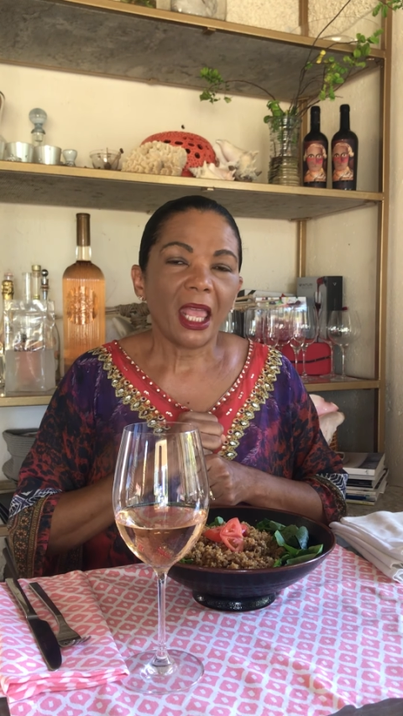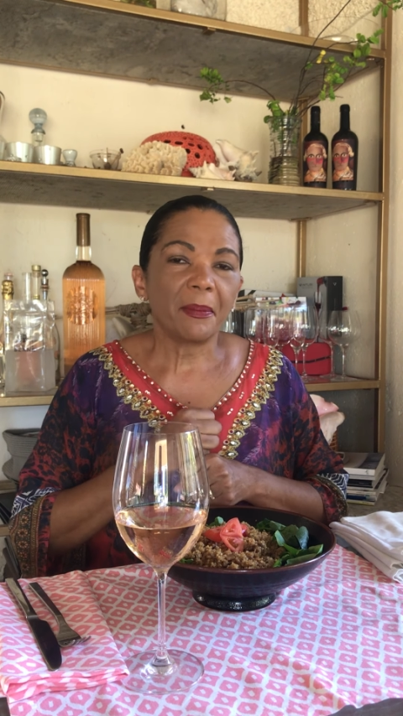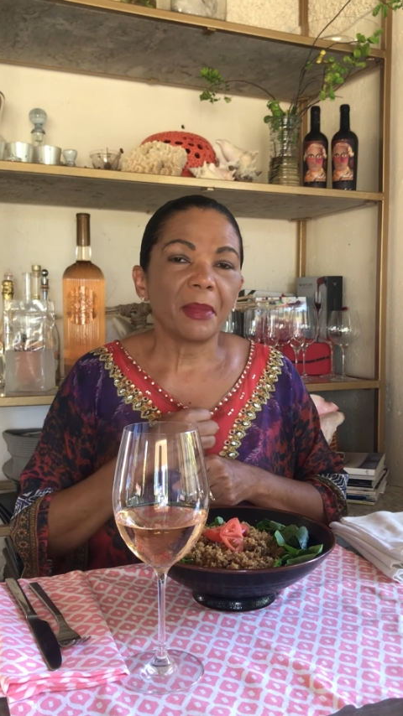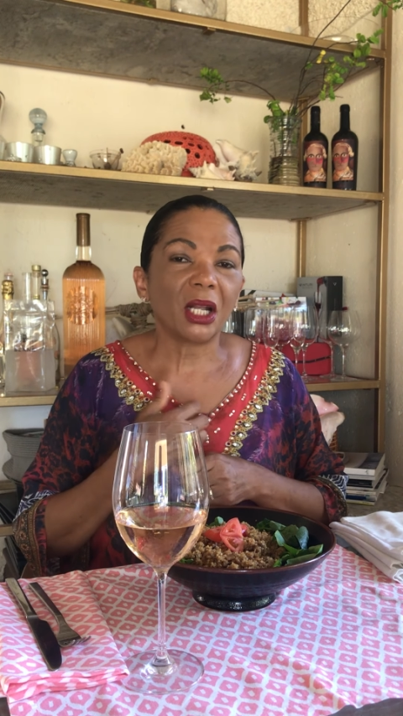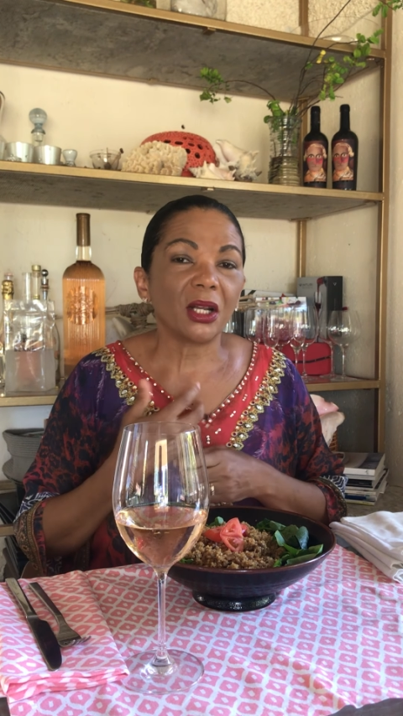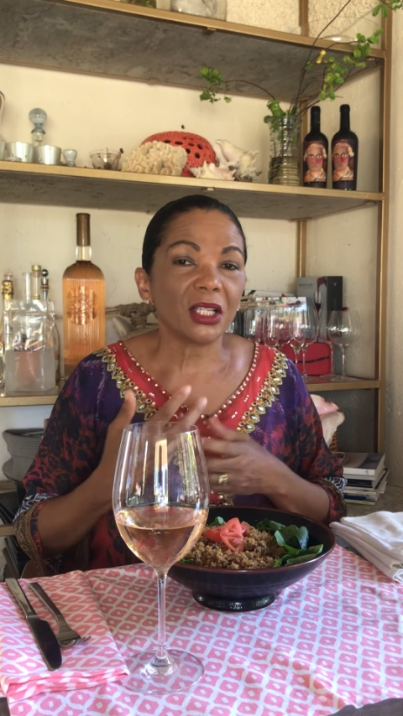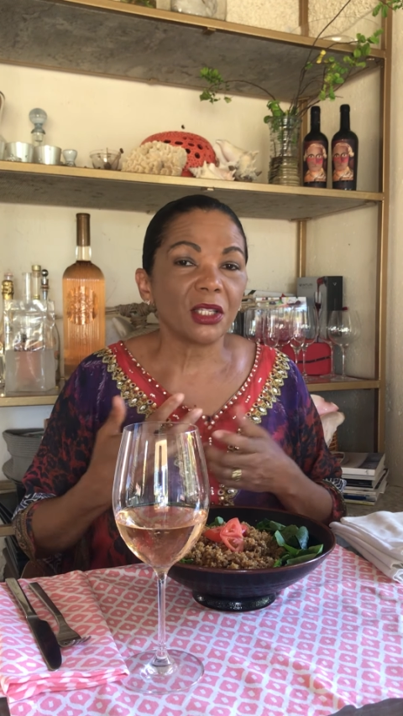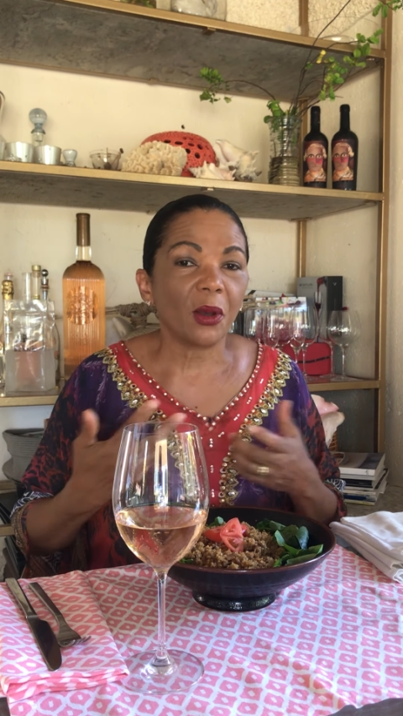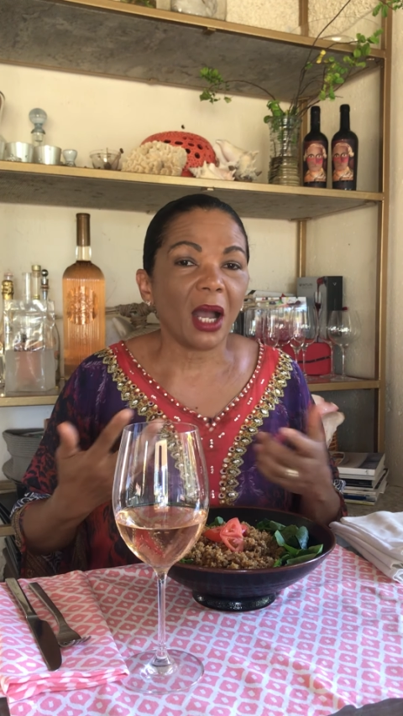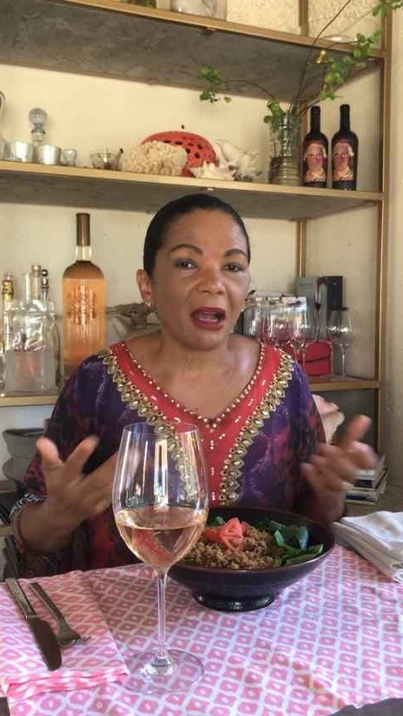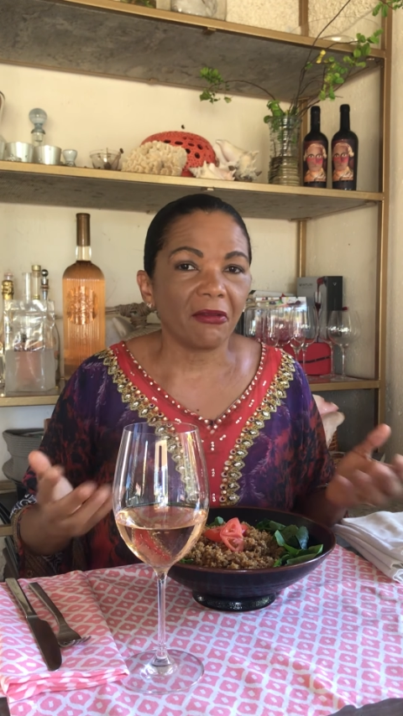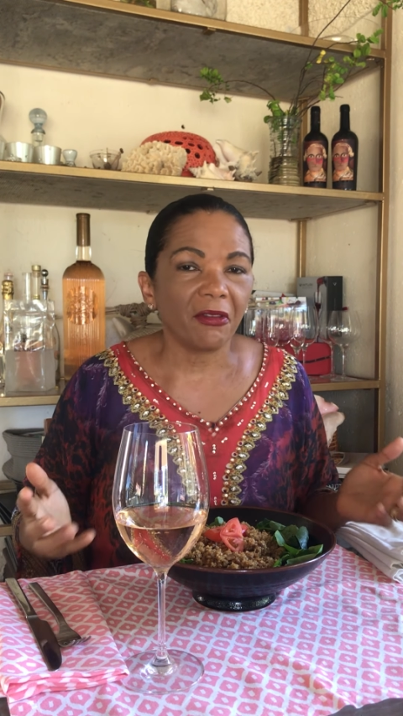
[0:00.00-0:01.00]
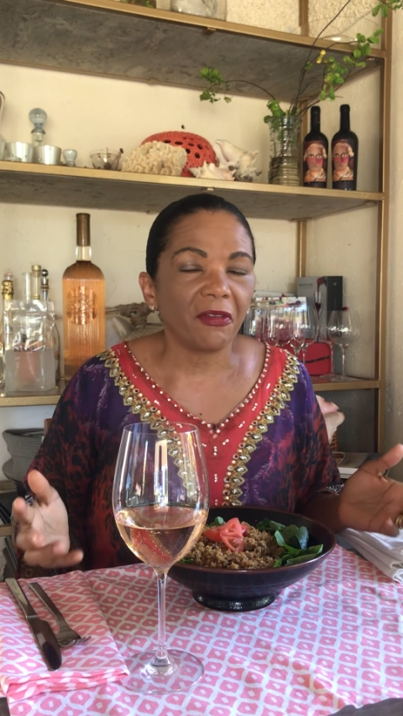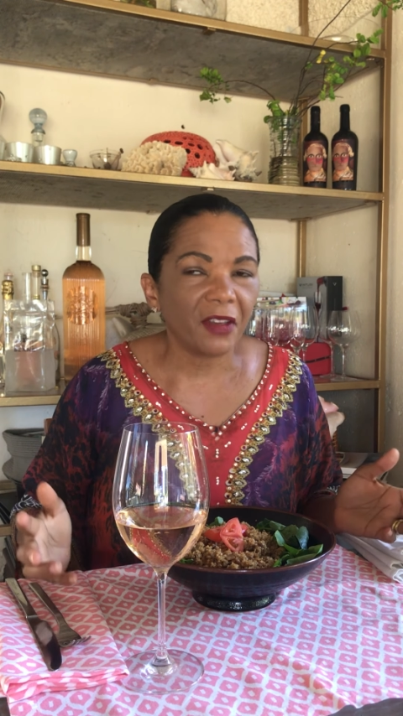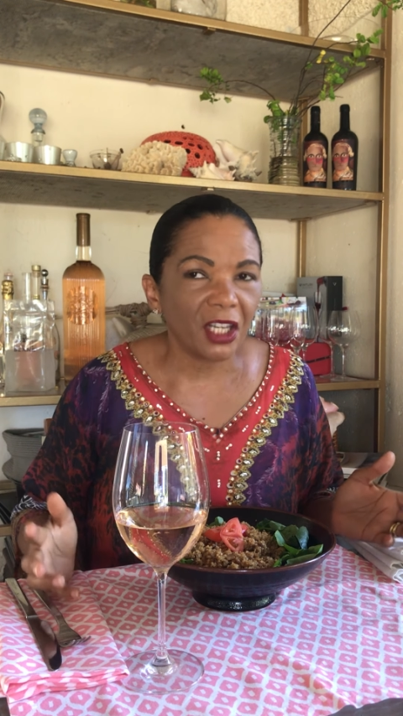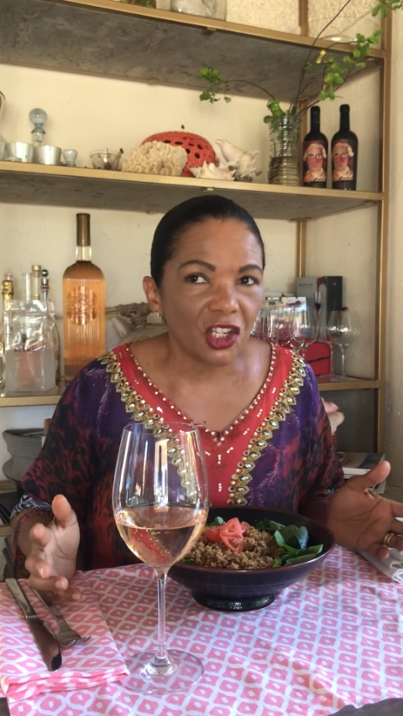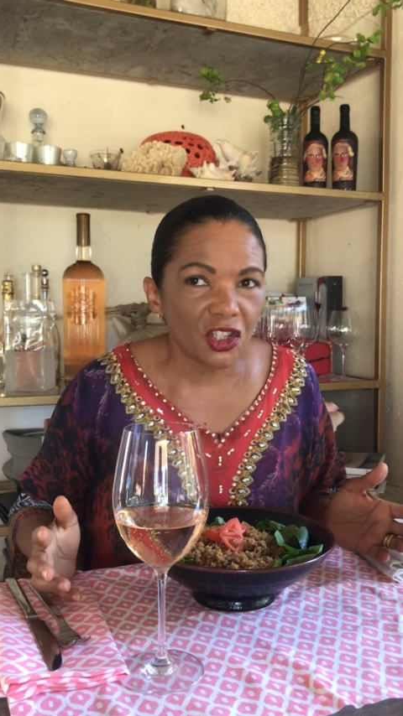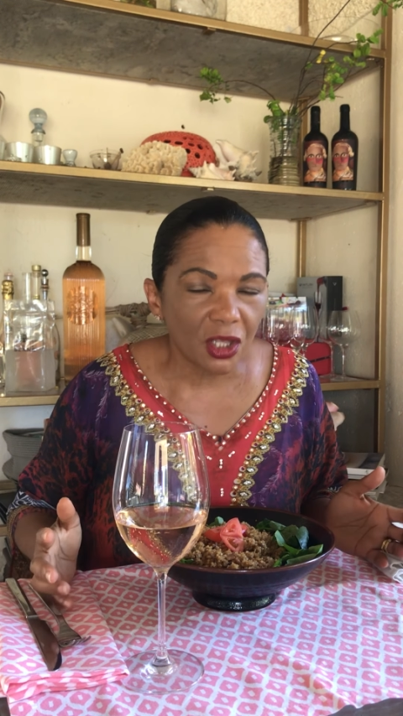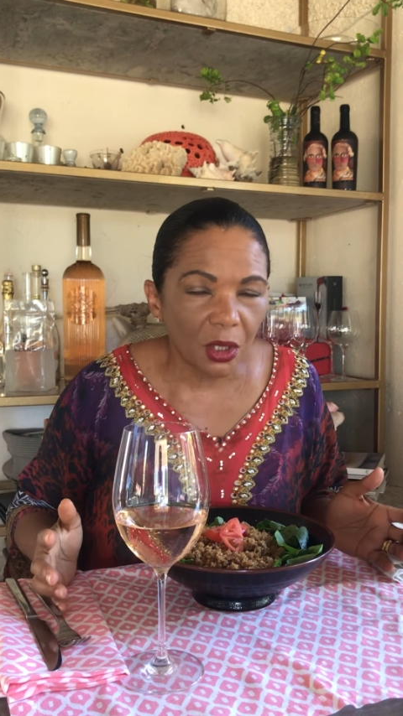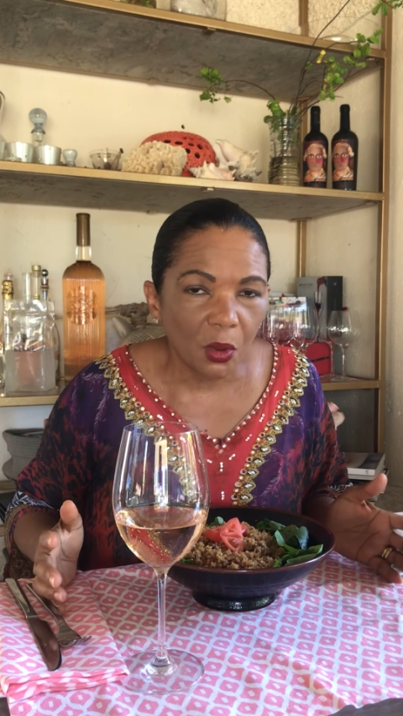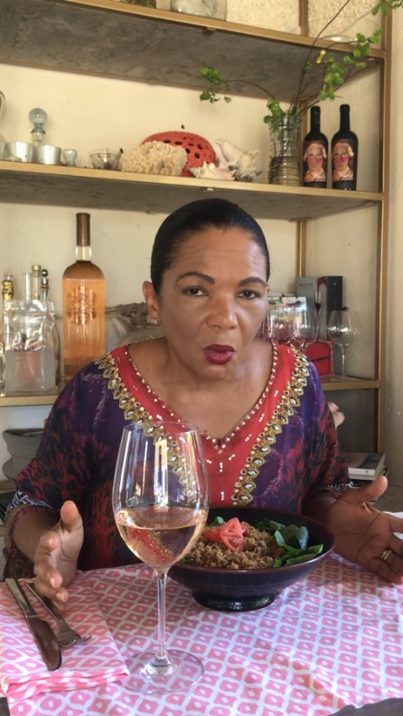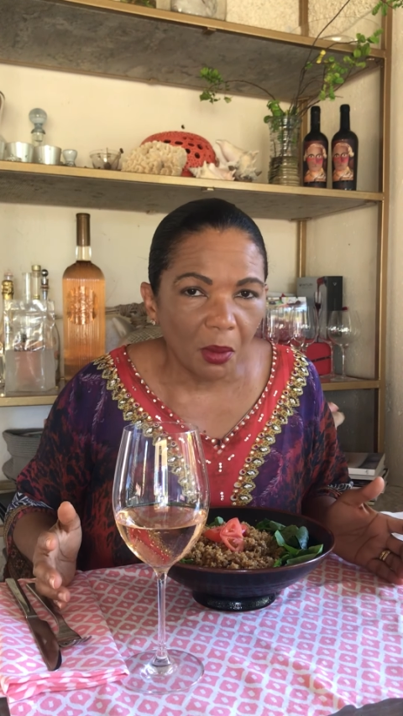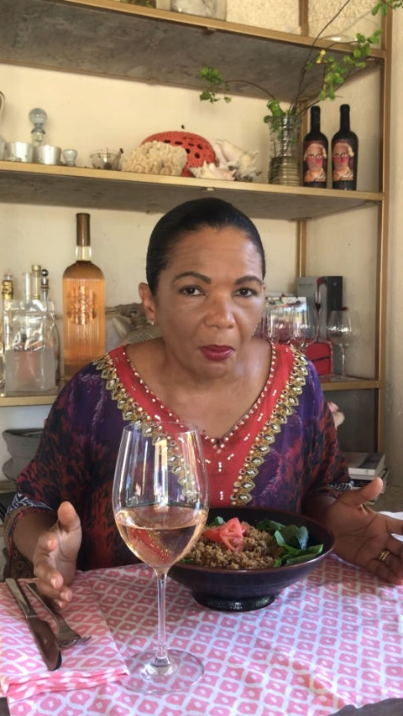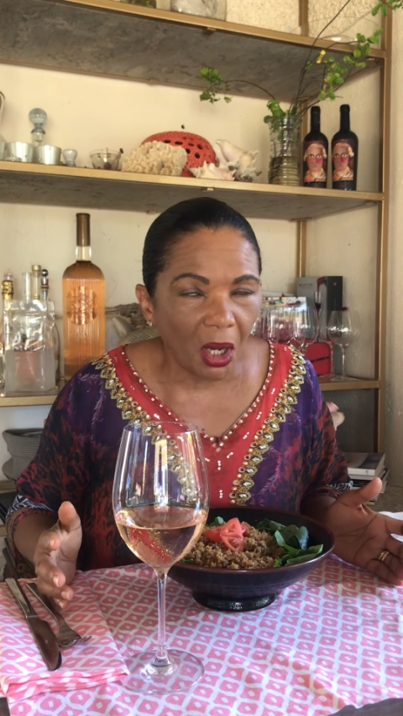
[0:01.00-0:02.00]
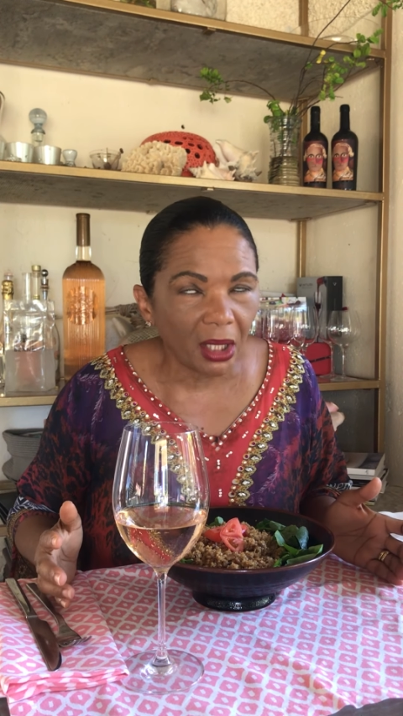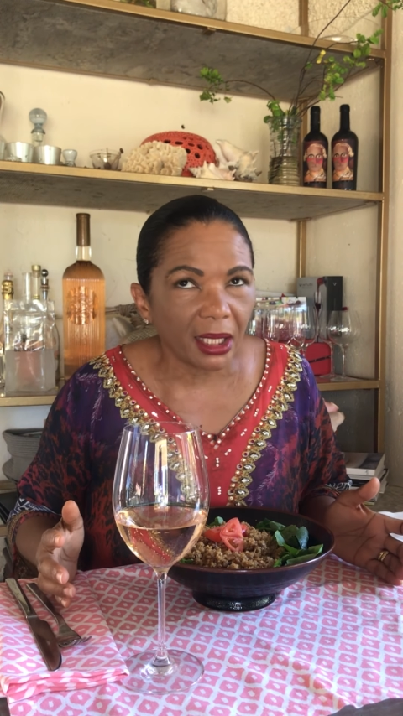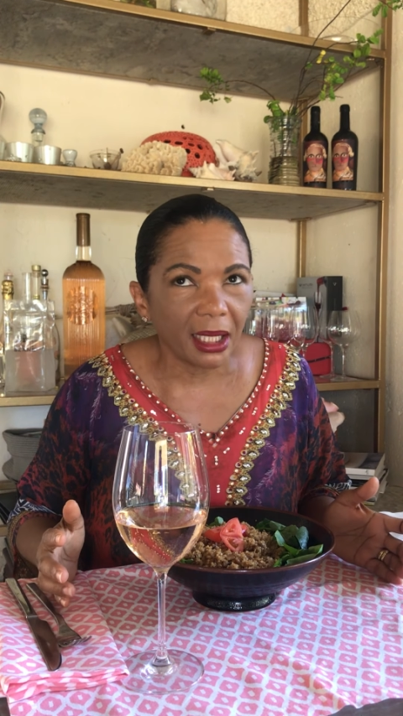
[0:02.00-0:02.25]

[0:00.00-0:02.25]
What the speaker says: because you haven't finished the whole bottle,